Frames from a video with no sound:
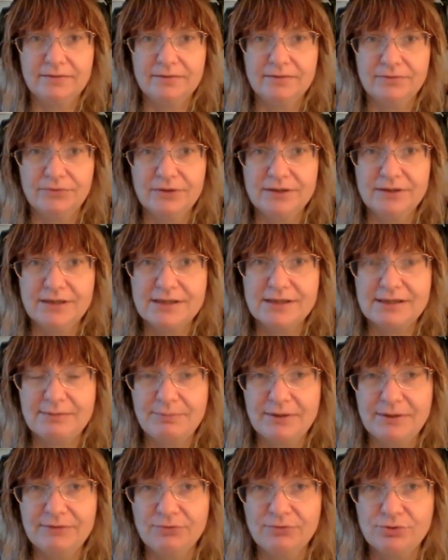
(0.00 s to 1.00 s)
when in the
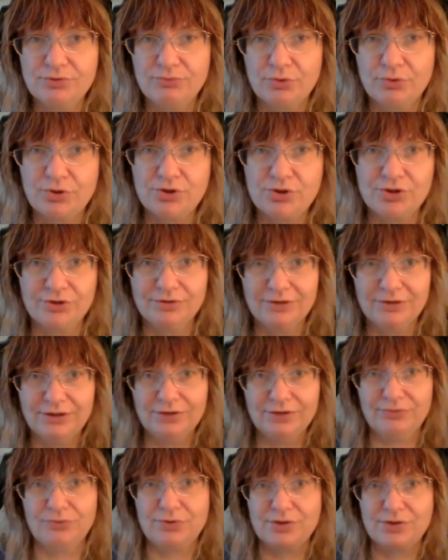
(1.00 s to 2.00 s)
previous version it
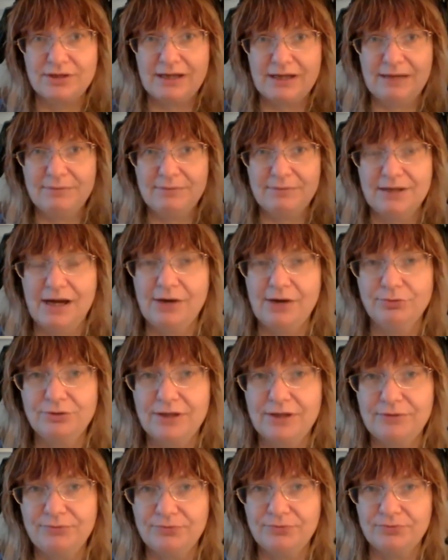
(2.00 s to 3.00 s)
was coming out
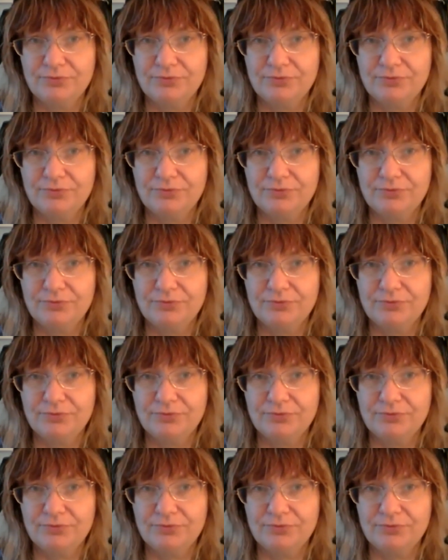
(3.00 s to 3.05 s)
of